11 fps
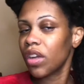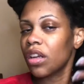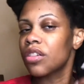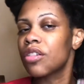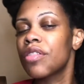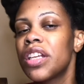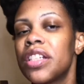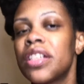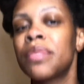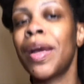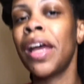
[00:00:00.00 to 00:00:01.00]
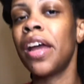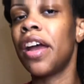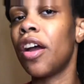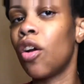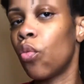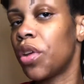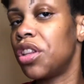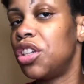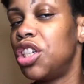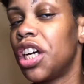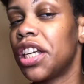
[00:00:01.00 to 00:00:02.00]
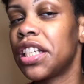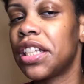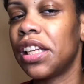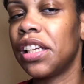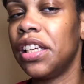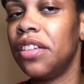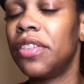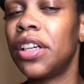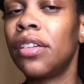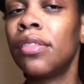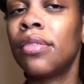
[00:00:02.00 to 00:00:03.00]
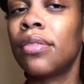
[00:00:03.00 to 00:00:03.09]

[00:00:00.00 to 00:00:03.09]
So this is my hair with just the leave-in.